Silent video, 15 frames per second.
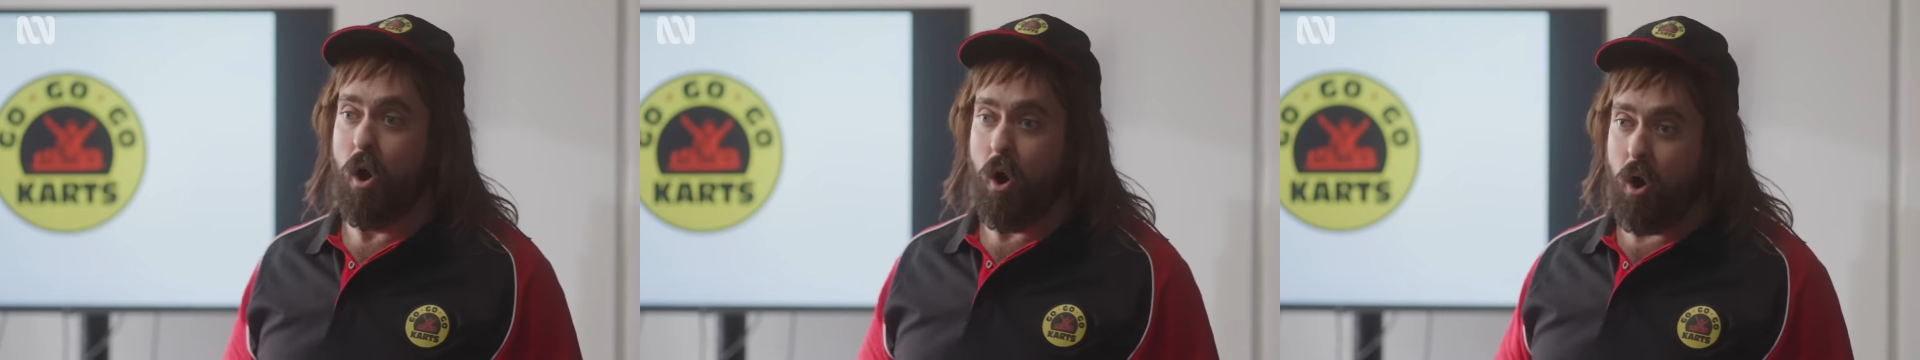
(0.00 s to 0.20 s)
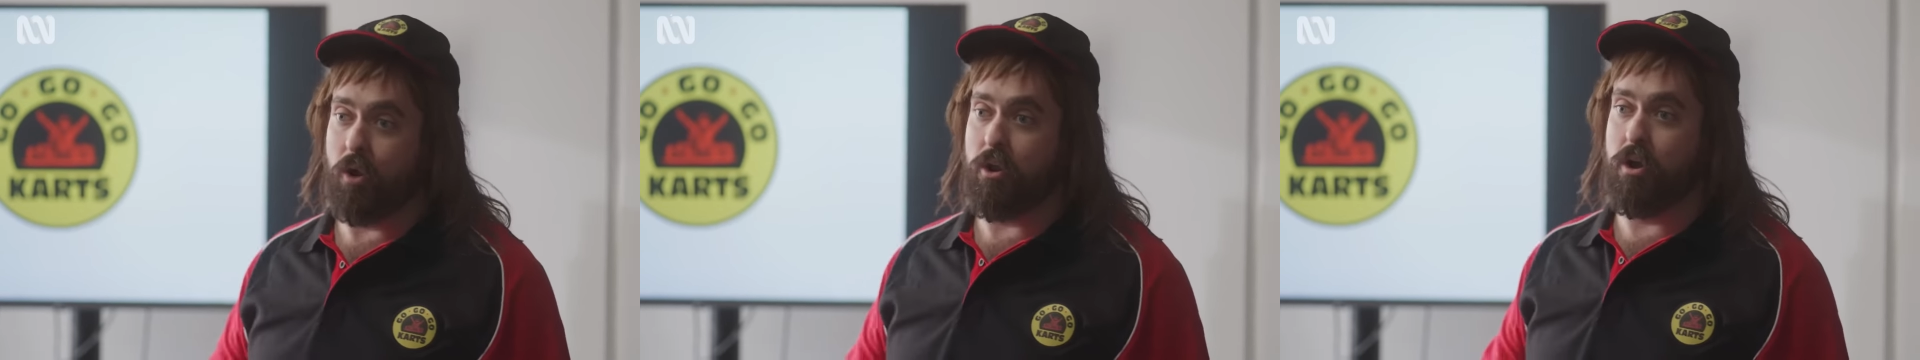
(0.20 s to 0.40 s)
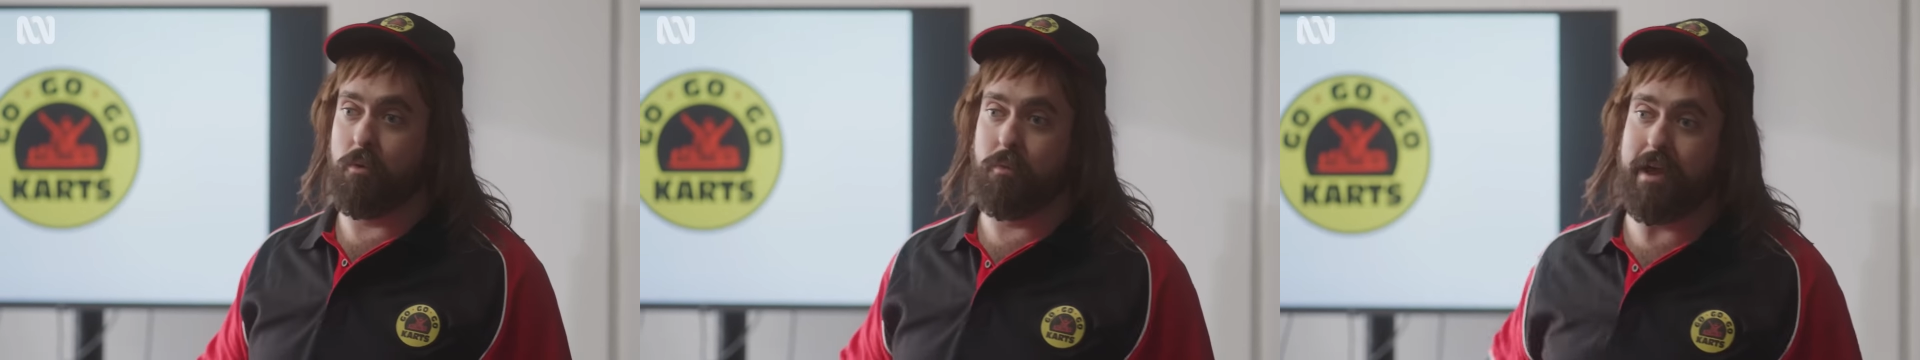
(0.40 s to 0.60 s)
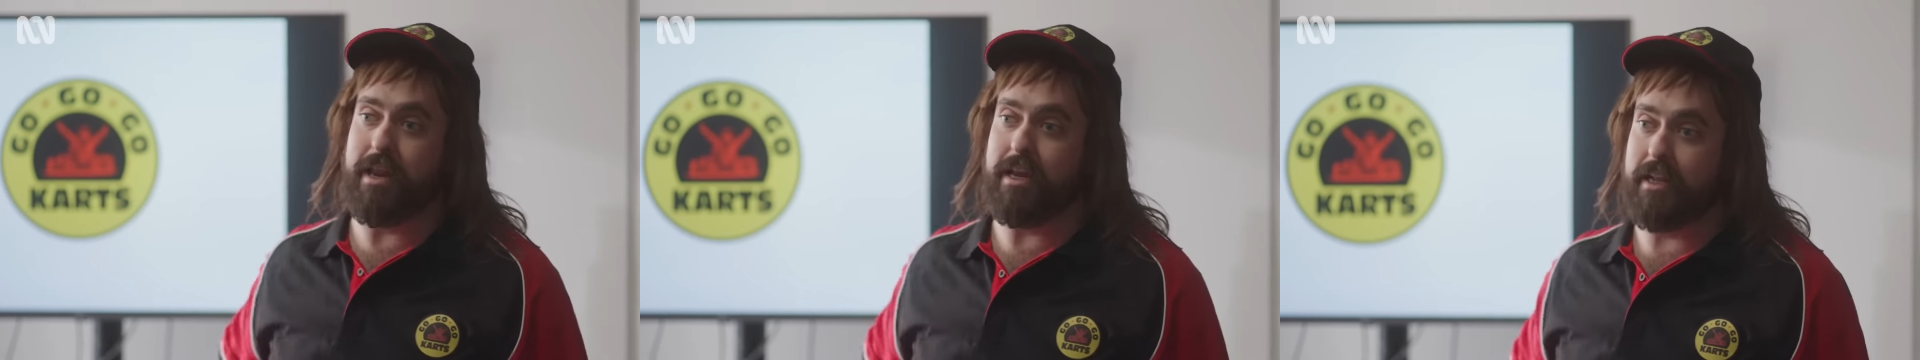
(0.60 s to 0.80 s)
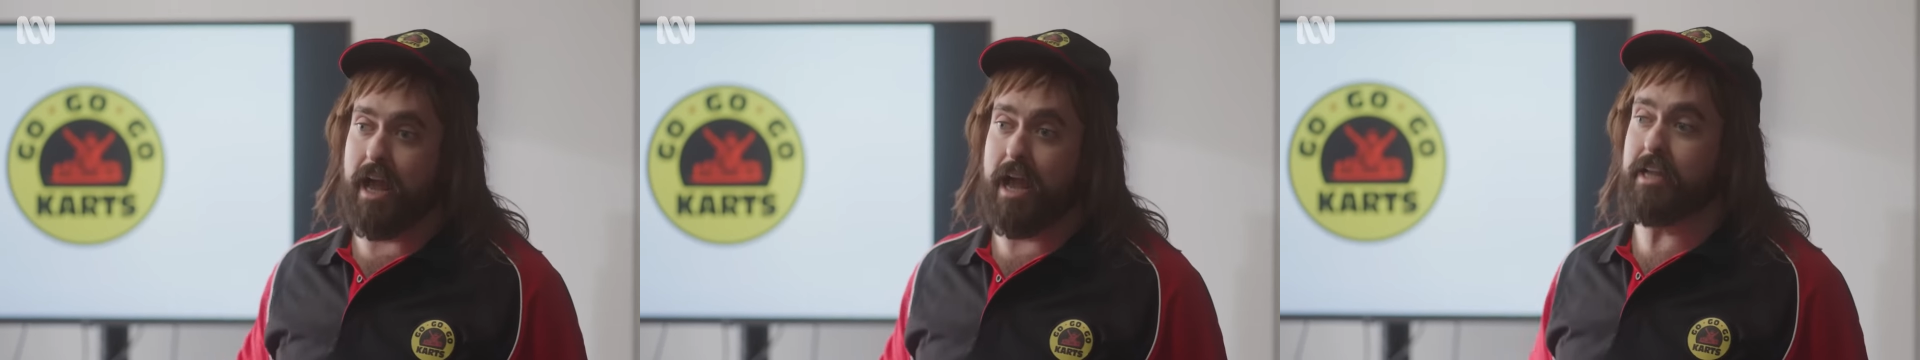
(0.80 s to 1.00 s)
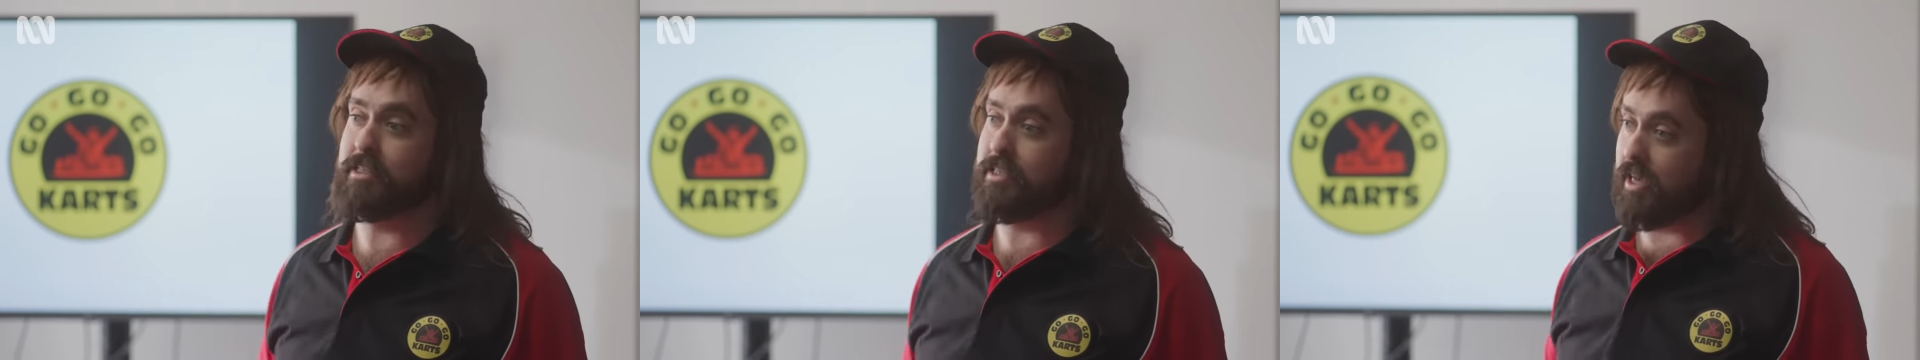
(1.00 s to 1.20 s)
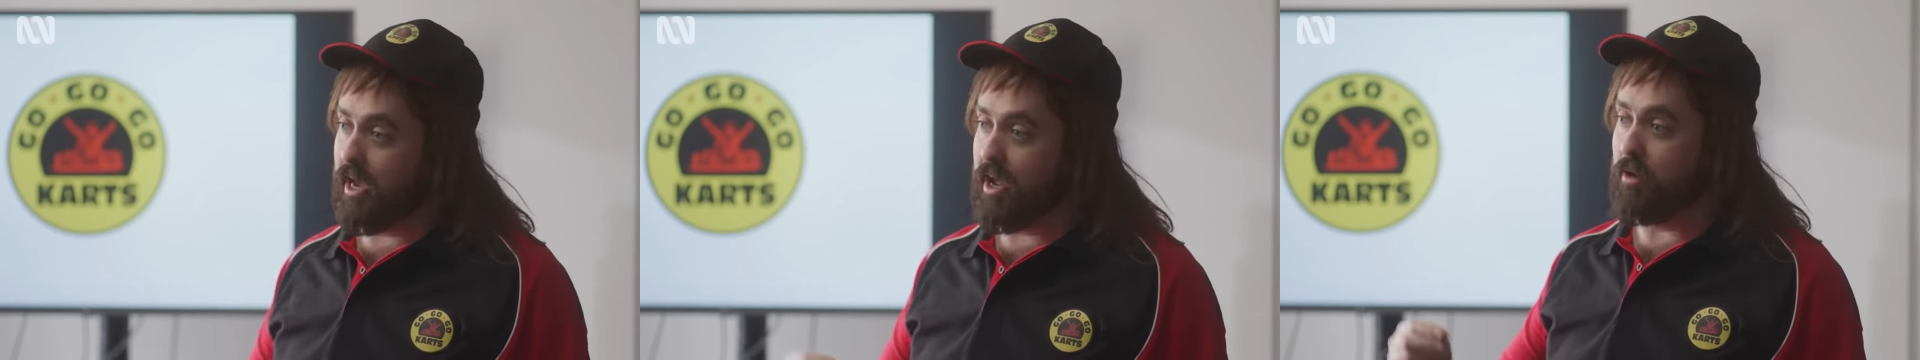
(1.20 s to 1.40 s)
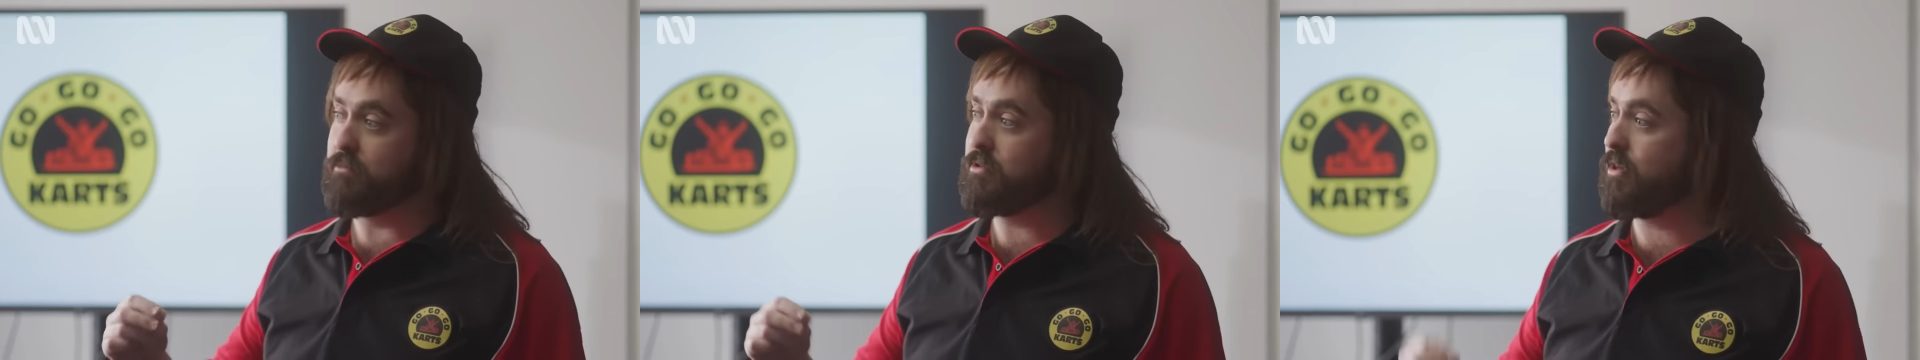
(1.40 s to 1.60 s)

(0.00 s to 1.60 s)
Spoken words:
on her wedding day and say, I'm